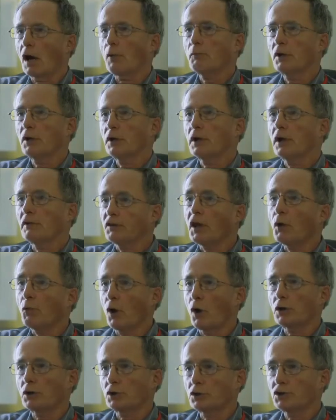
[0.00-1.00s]
government, if they
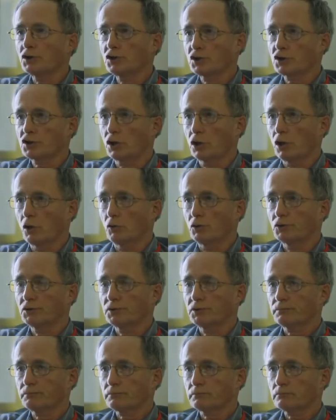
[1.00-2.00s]
wanted to
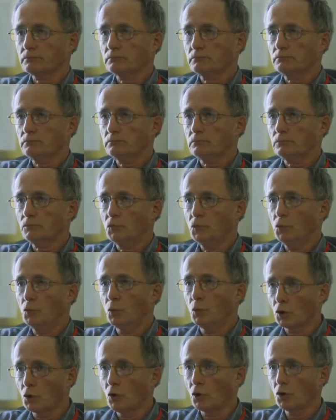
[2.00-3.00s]
disclose,
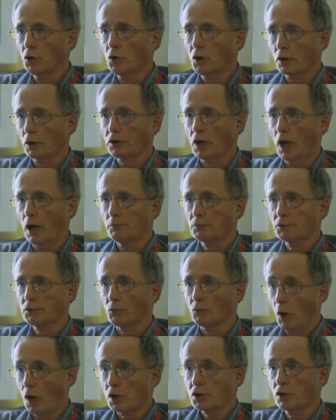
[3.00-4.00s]
would go to the New York
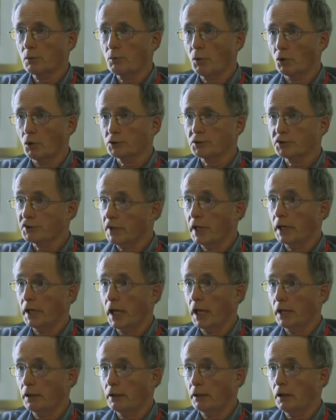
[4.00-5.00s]
Times, the Washington Post,
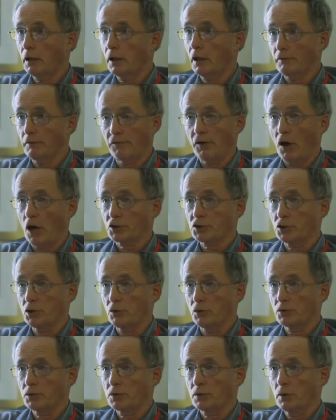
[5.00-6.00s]
CNN, and Fox
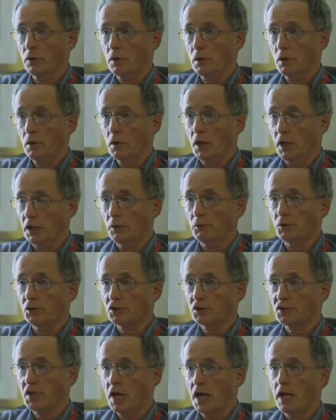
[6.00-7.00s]
News. And they would
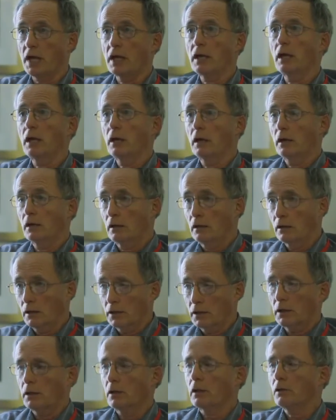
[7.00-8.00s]
just say,
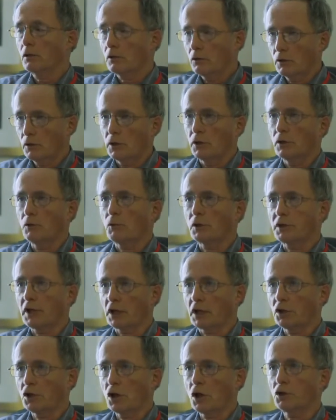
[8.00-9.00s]
here, we're
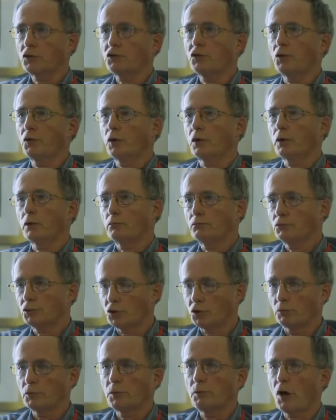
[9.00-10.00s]
taking you on a tour,
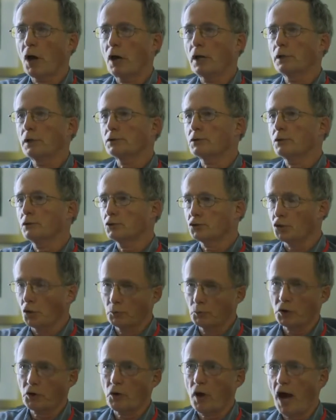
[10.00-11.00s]
show them the bodies, show
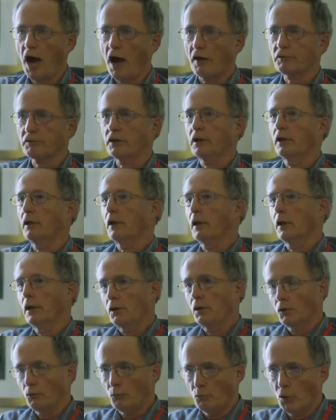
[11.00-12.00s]
them the craft,
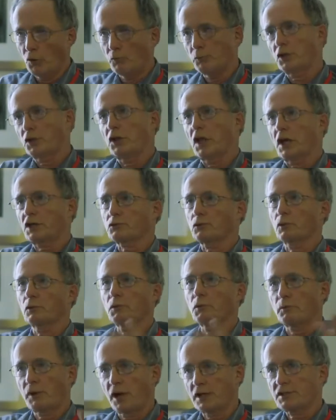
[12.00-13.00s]
move them to the next
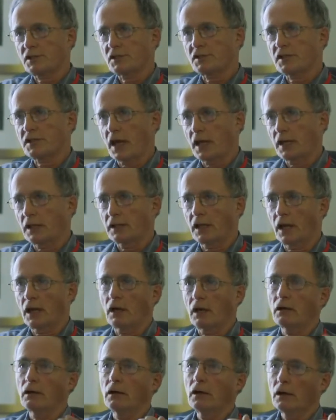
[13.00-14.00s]
room, the president's standing
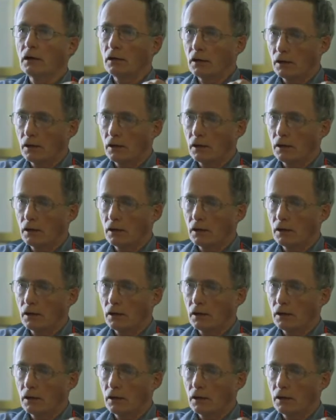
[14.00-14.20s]
there,